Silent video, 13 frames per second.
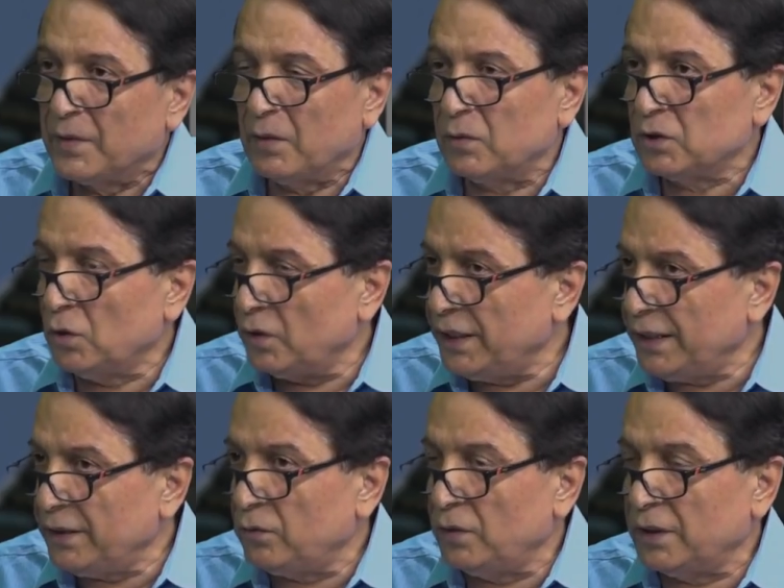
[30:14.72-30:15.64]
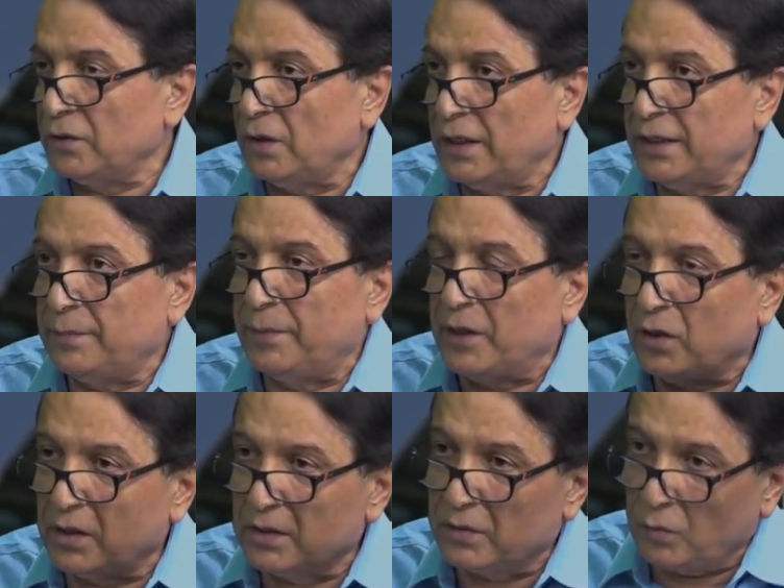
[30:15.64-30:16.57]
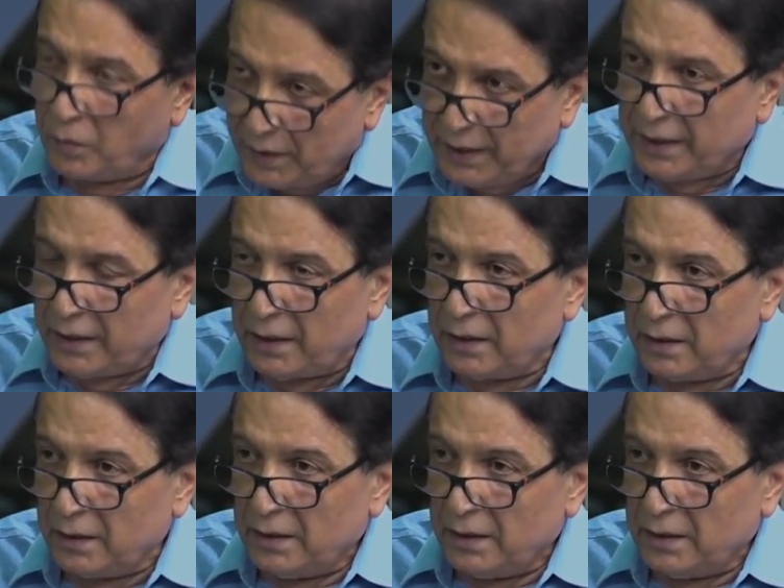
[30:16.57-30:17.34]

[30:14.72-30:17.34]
There was no need to acknowledge because we